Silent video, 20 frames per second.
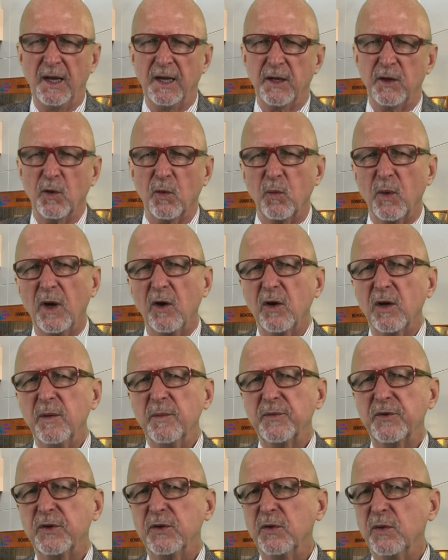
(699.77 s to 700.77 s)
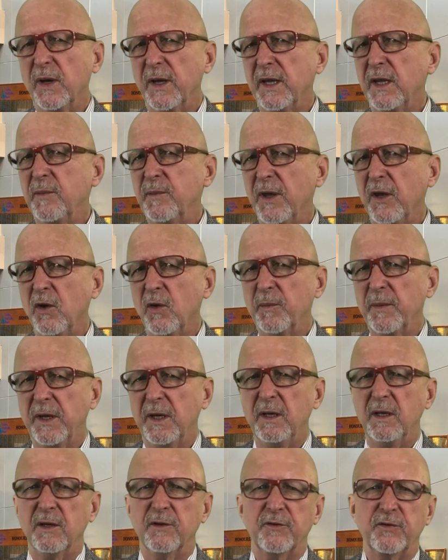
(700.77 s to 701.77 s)
You're welcome to email
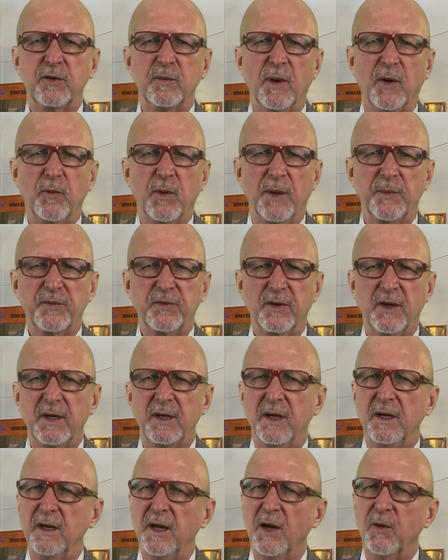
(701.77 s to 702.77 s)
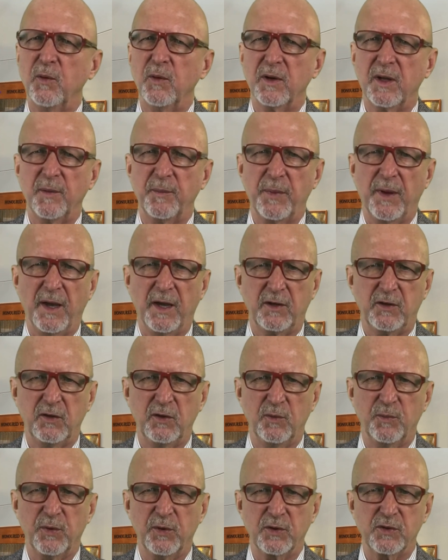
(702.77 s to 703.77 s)
me through my website, and I will get back to
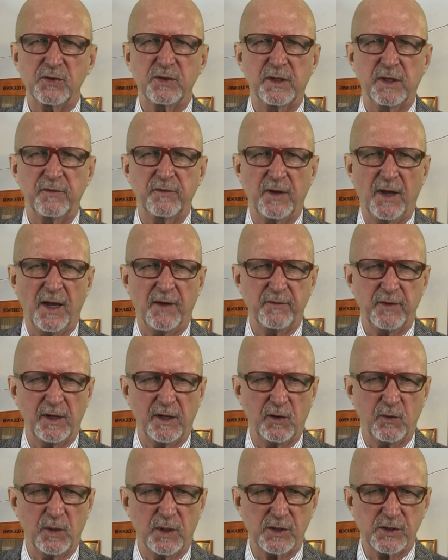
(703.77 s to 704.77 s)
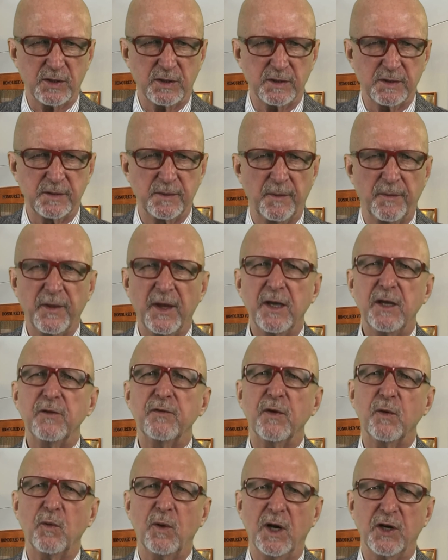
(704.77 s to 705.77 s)
you personally if you have any questions. Thank you
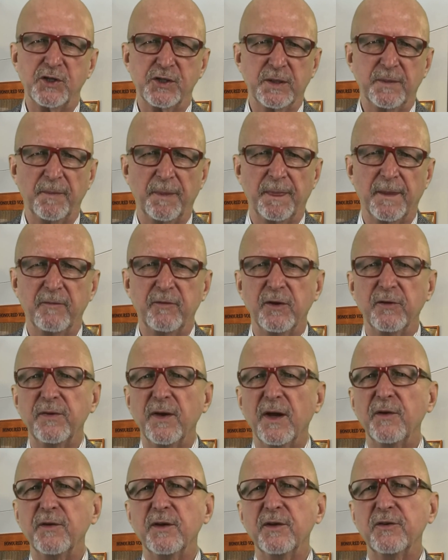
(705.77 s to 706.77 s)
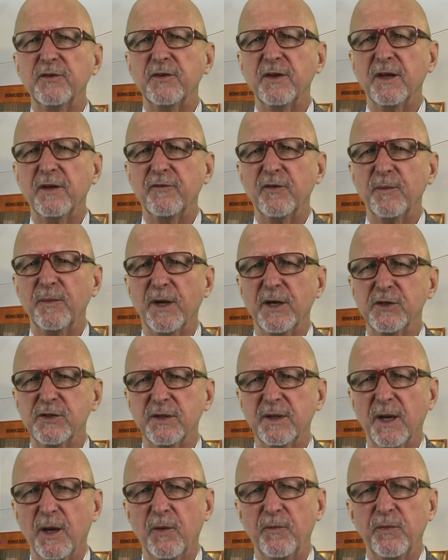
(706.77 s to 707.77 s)
for watching. If you found this
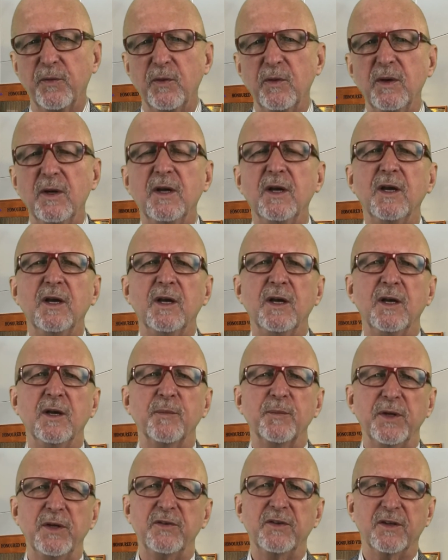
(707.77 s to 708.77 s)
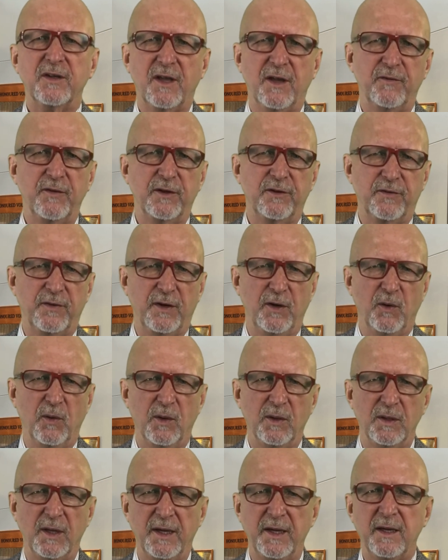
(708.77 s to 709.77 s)
information helpful, please give this
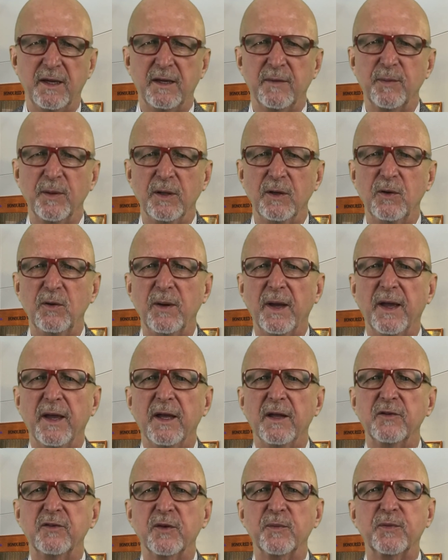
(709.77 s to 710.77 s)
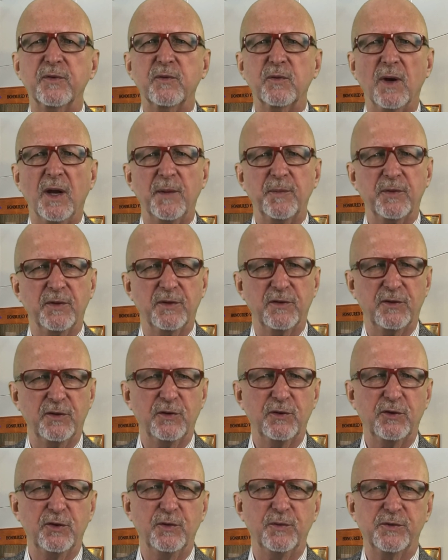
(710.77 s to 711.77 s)
video a like below and subscribe to this
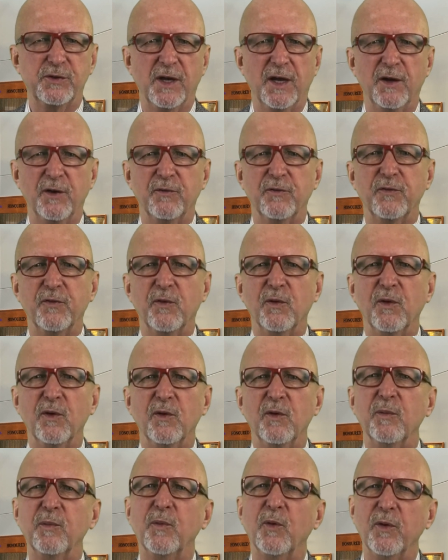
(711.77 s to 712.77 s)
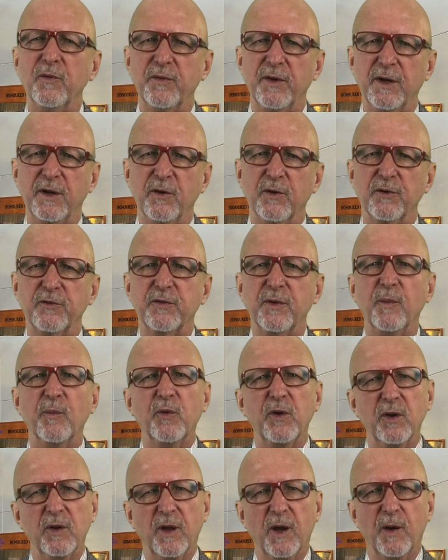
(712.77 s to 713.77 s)
YouTube channel for more videos from
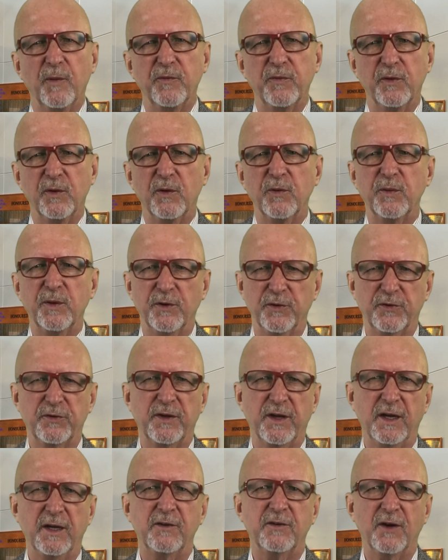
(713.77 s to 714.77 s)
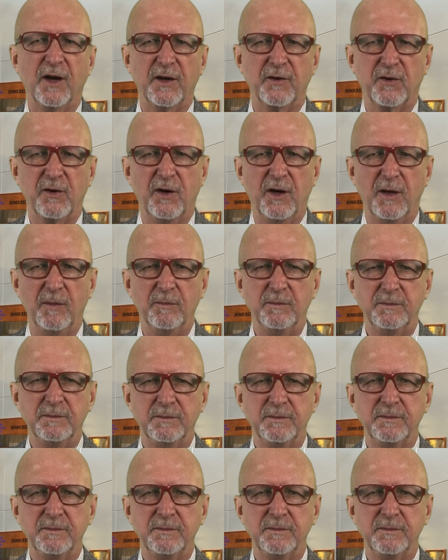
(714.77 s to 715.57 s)
realhelpfulrealestate.com.